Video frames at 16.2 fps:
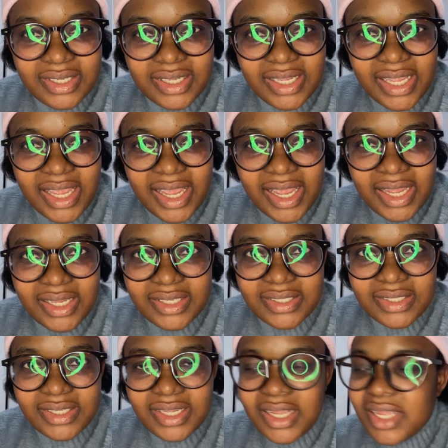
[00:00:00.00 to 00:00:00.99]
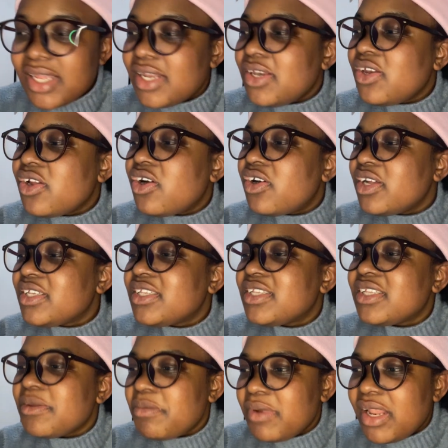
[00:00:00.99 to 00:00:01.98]
Yes. No, it's
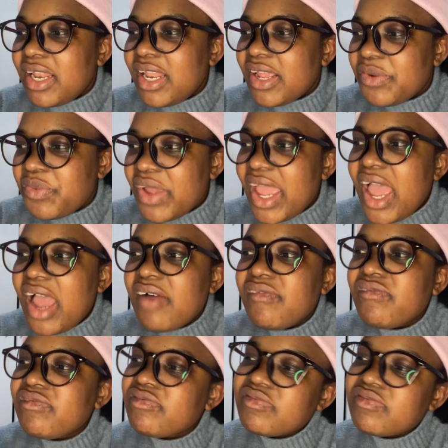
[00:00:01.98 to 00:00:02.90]
similar. Like we have